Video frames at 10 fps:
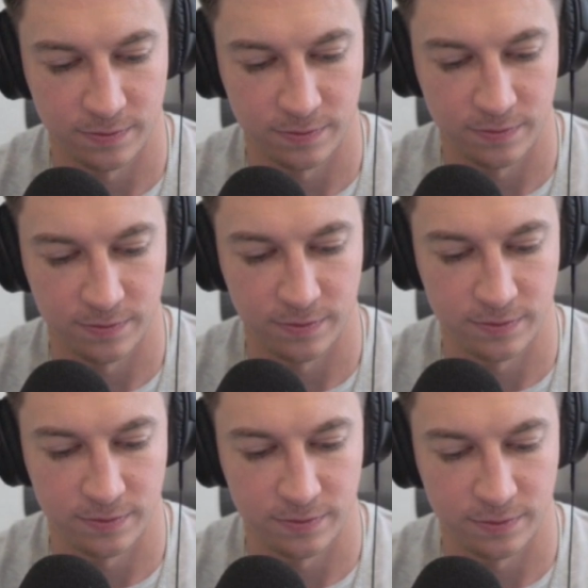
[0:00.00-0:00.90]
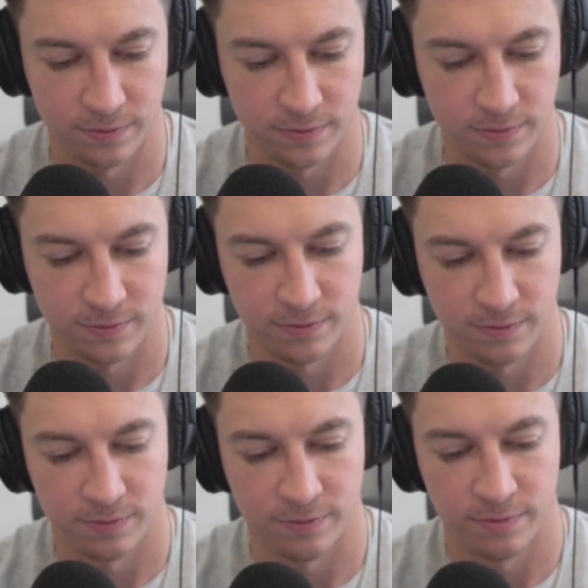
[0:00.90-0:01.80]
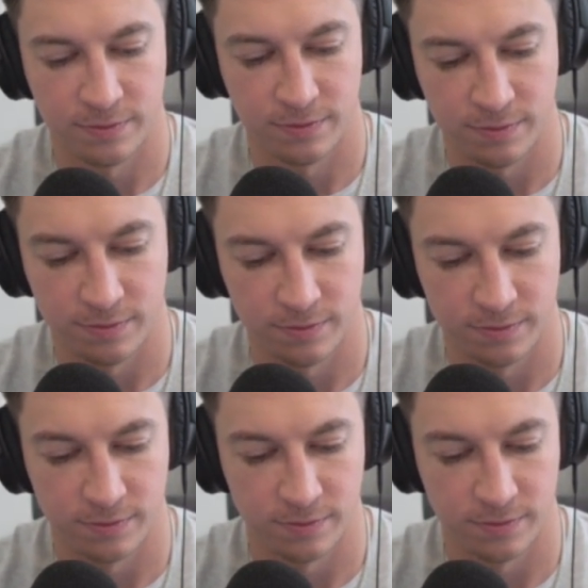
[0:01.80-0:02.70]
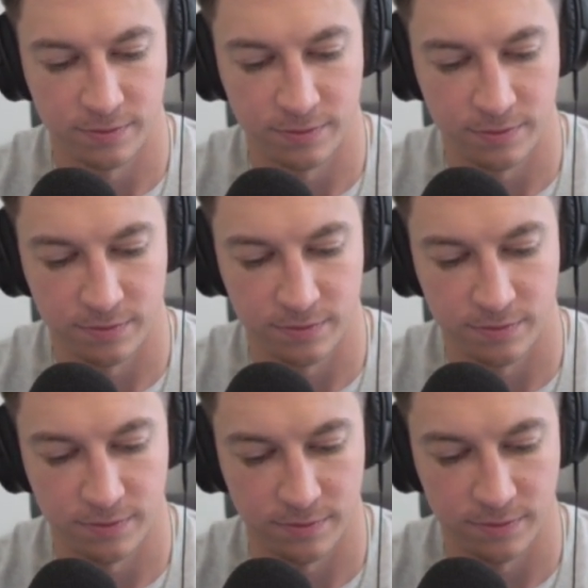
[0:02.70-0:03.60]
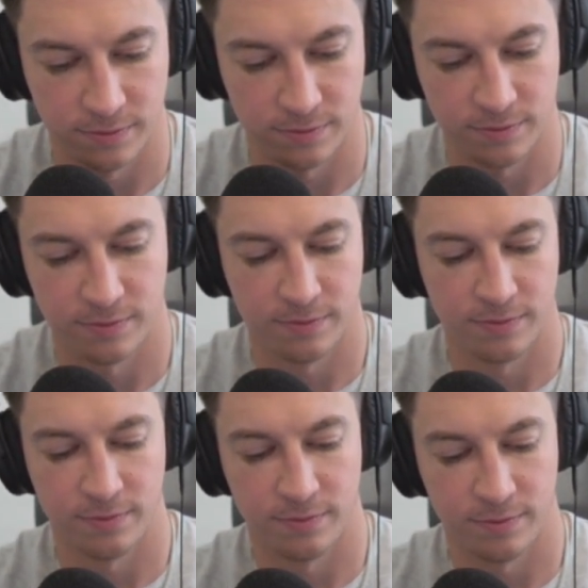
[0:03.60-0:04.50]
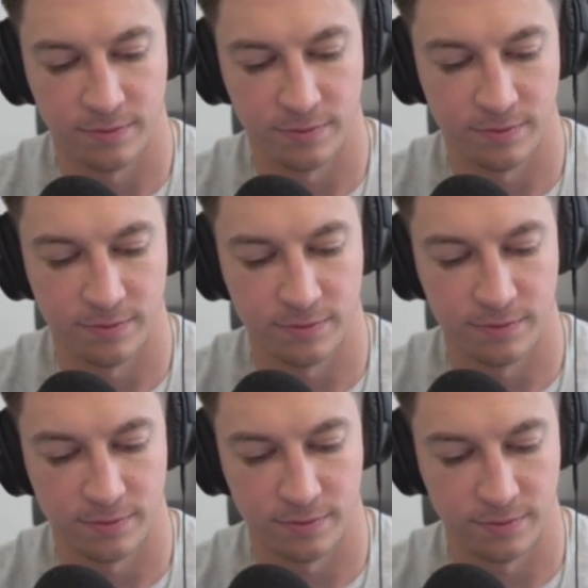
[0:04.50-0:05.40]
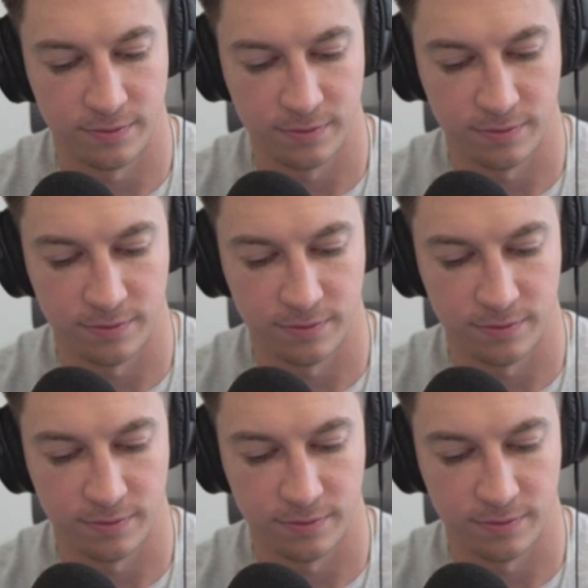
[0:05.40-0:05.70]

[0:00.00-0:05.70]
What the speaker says: No words are spoken by the person on screen.